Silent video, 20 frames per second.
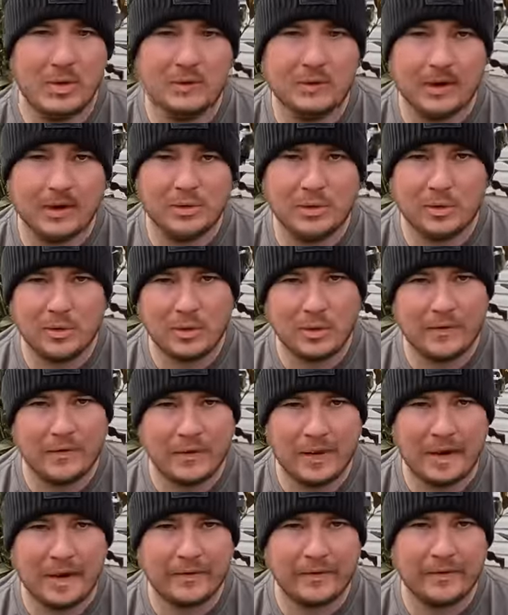I've got
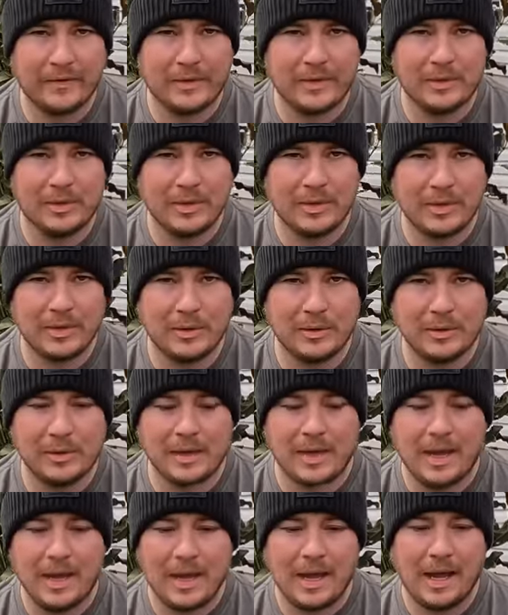25 of each of those
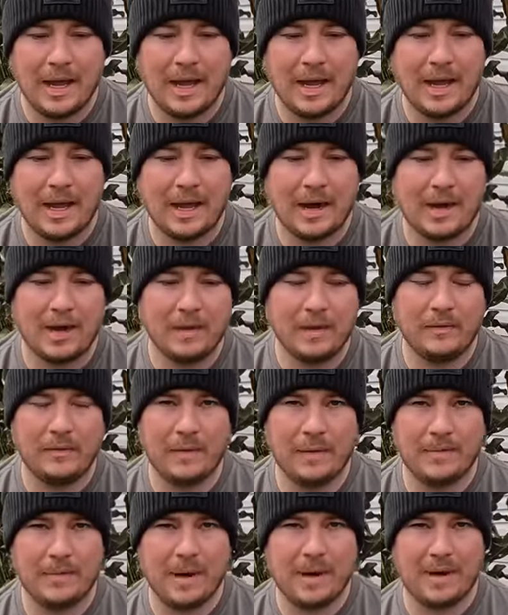and all of
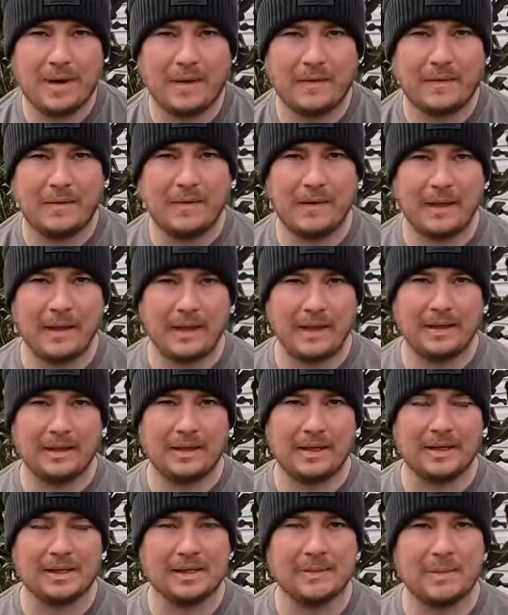them may not fit in
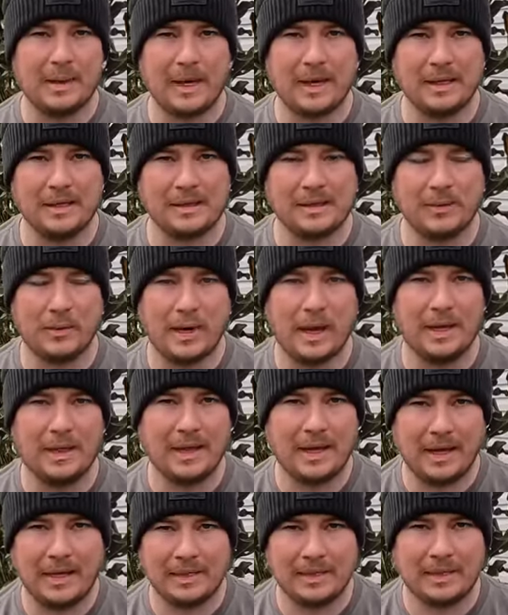this space. What I
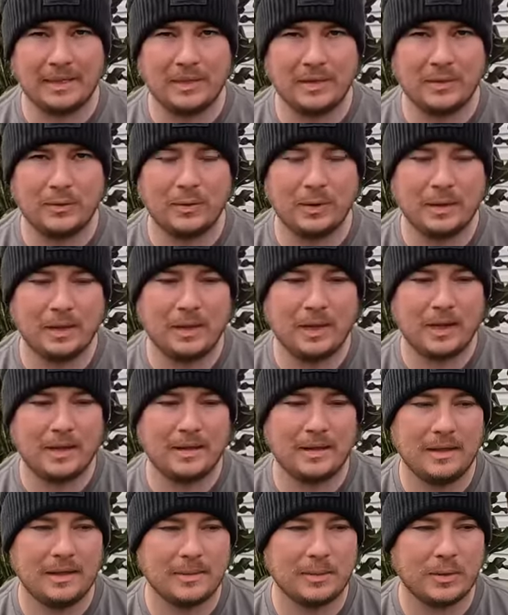like to do with a lot of
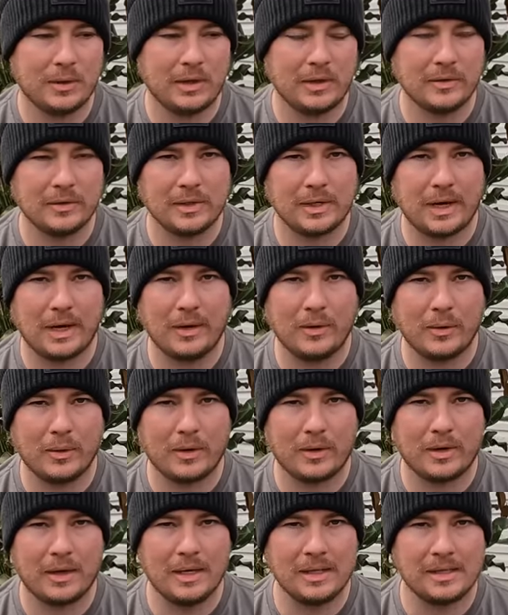these perennials that I
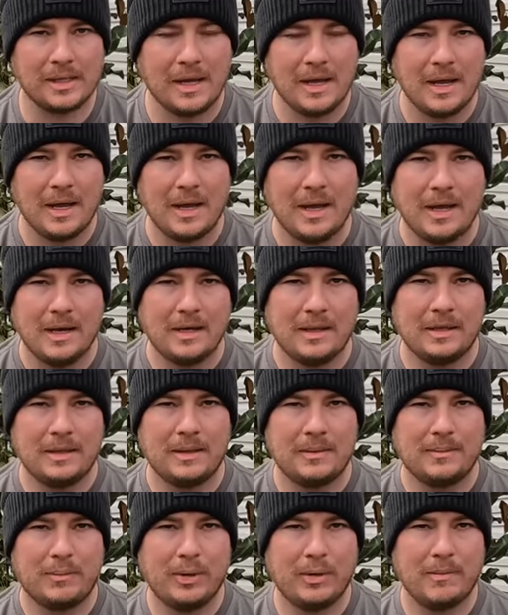order is
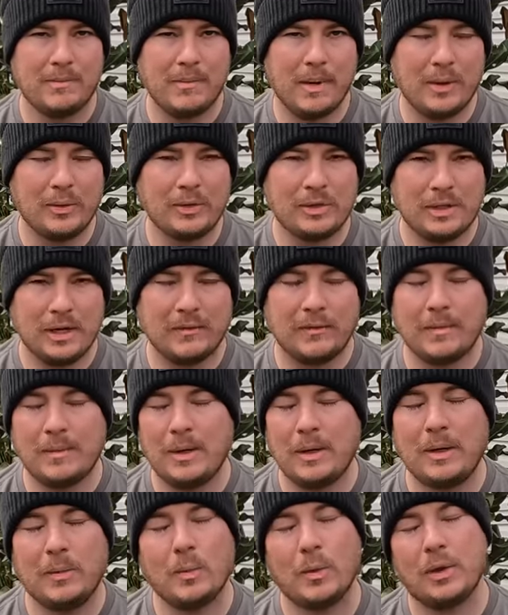Put most of them
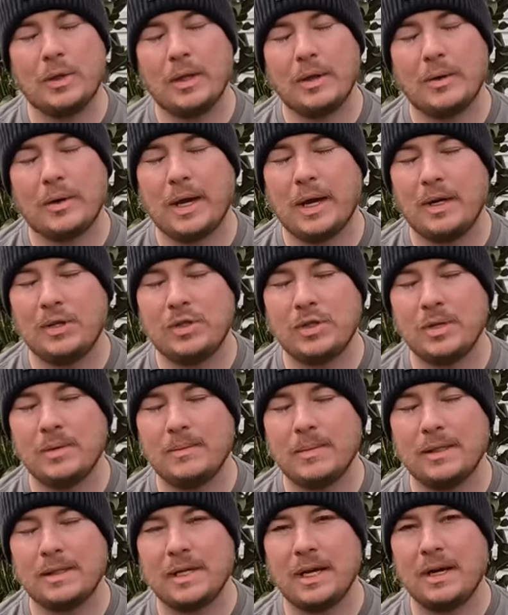in one location,
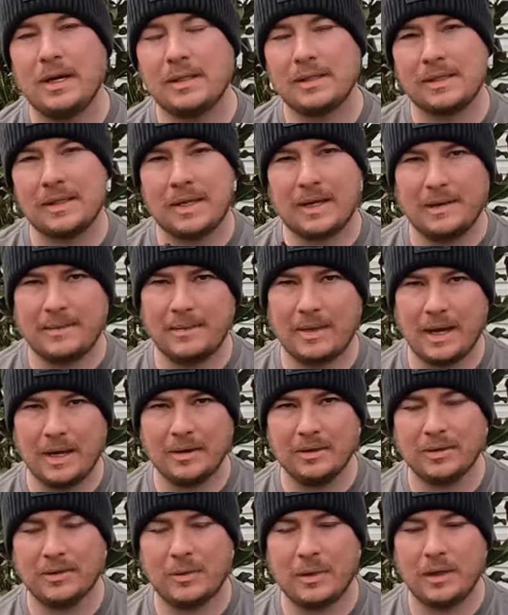but tuck some
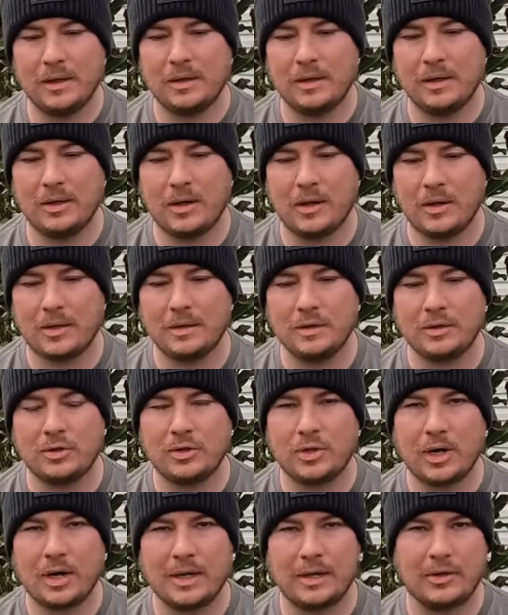elsewhere in the garden.
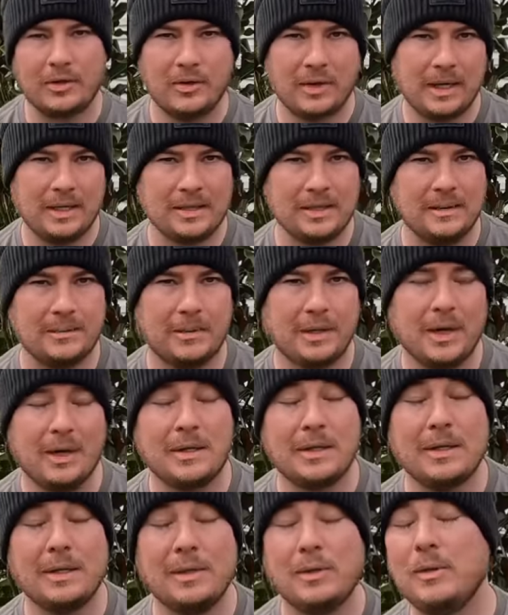Try to create some
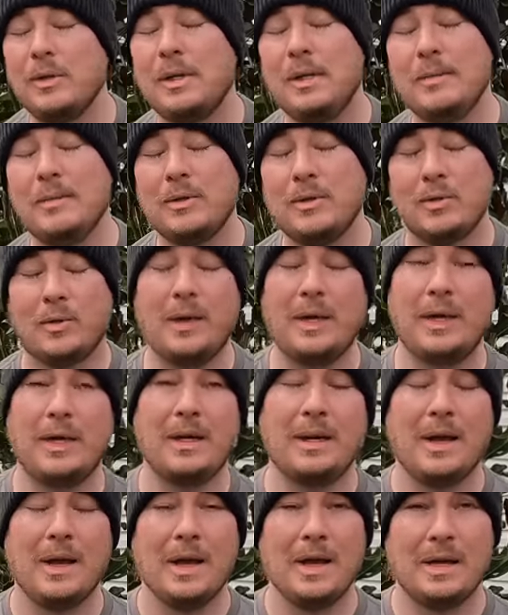continuity
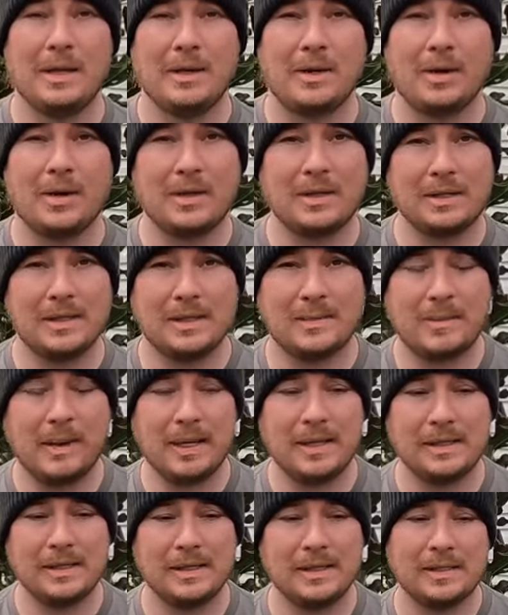between garden
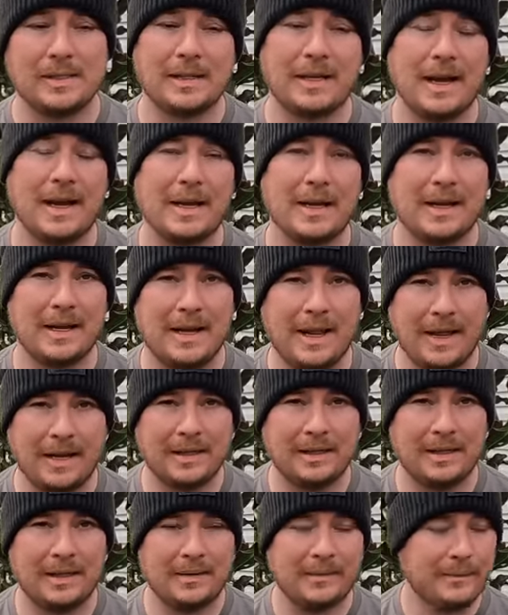spaces to kind of
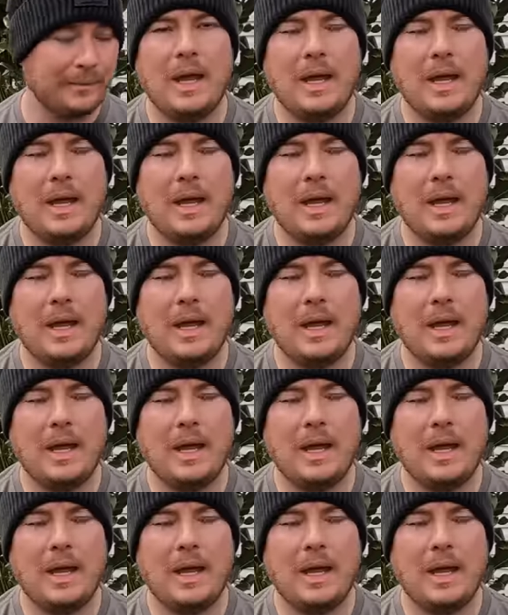connect them.